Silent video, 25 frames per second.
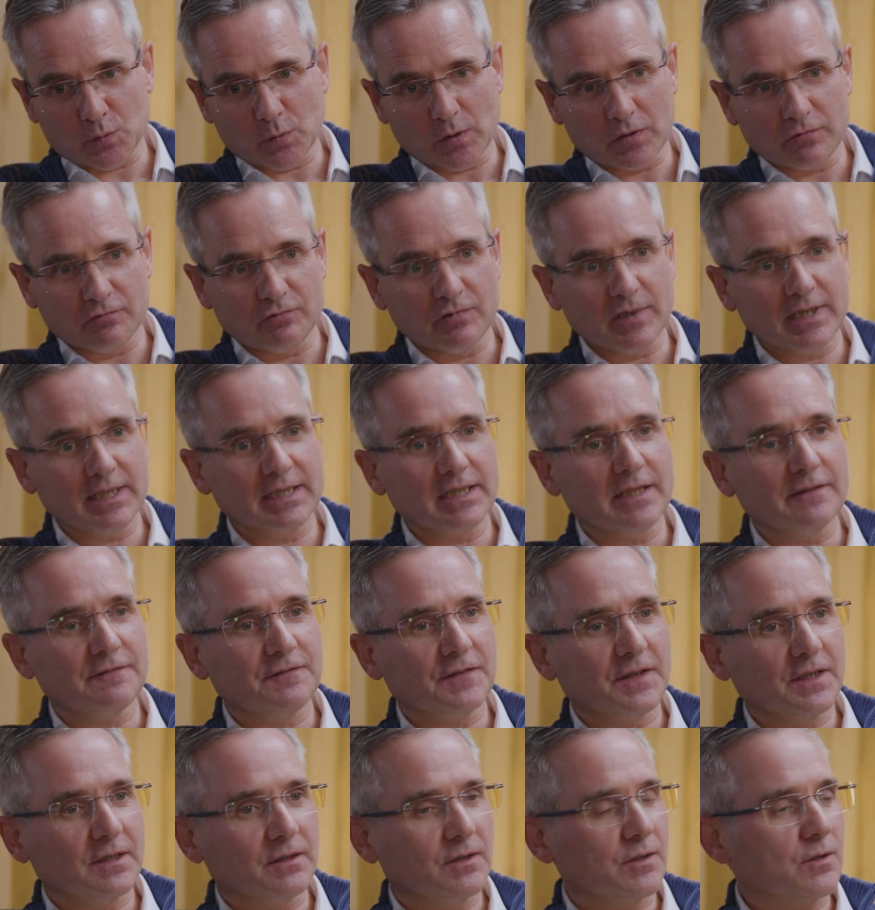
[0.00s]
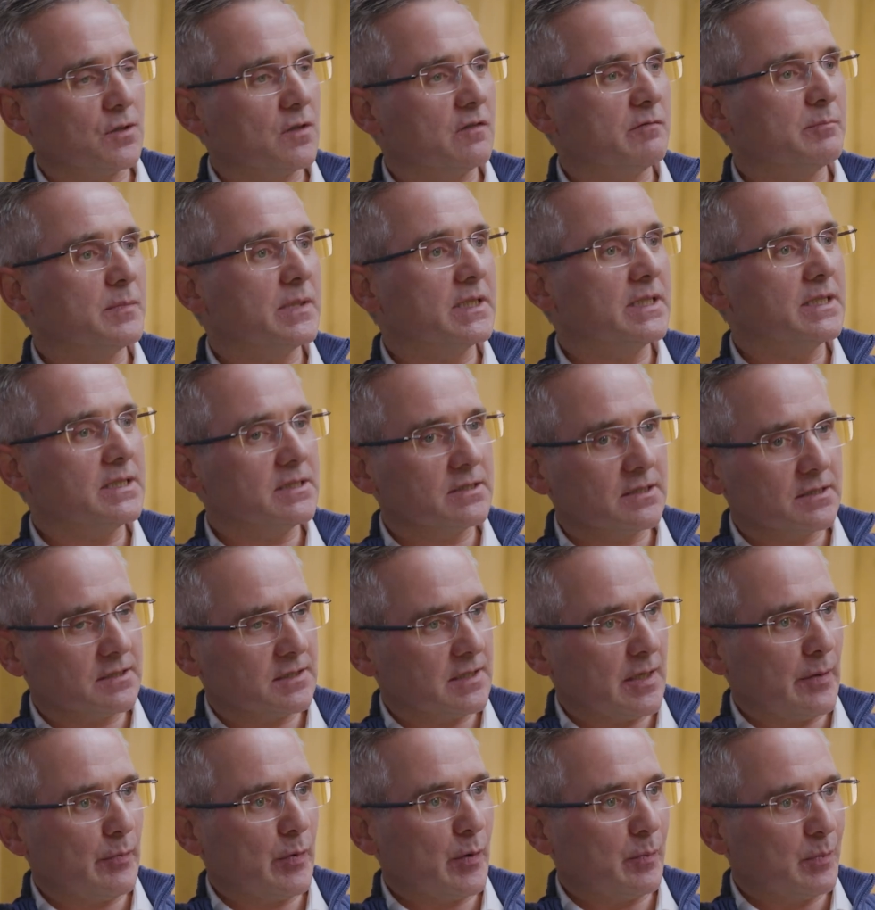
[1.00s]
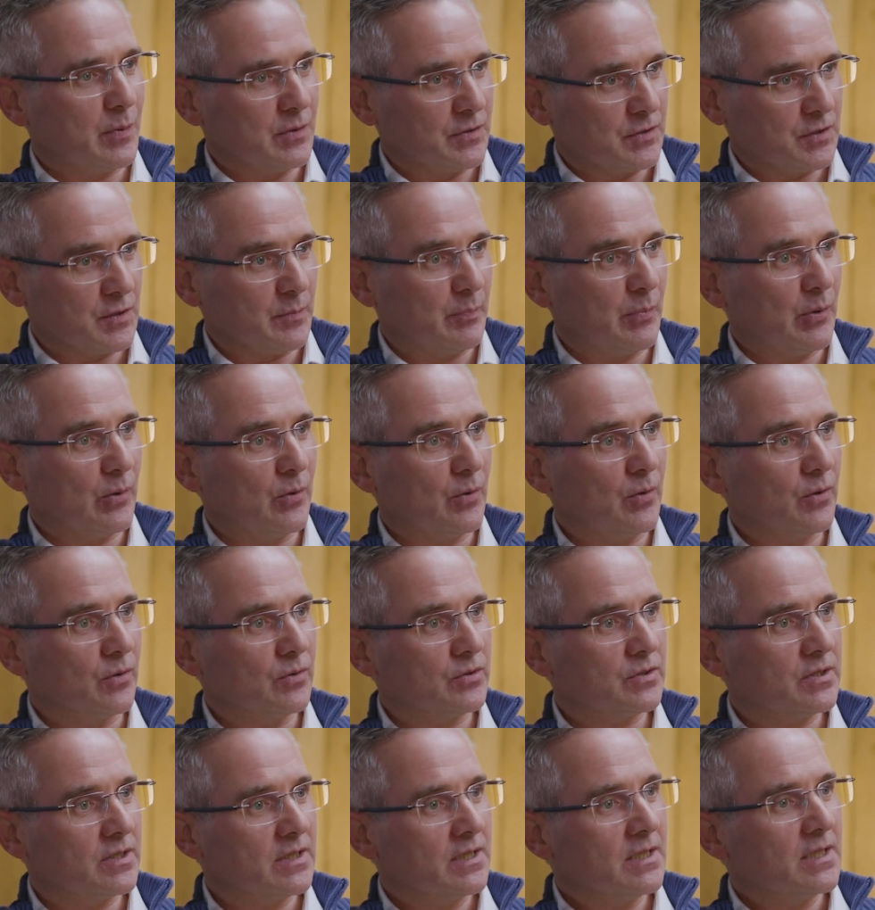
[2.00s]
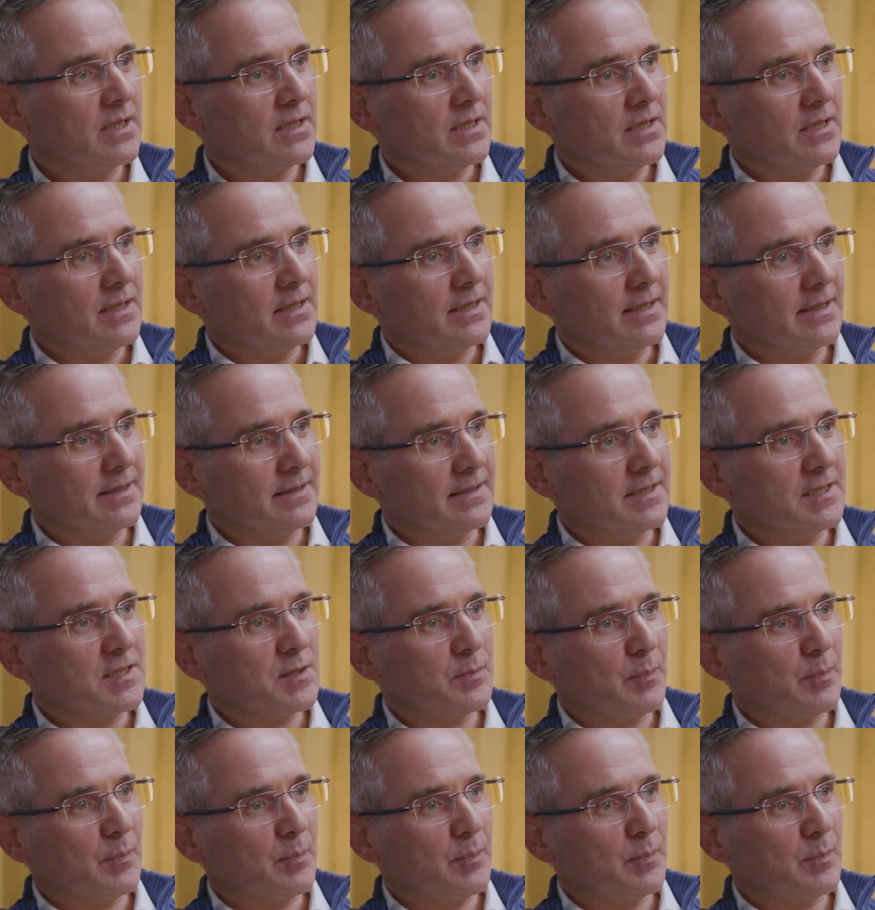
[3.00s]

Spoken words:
we really feel the government needs to step up and support in this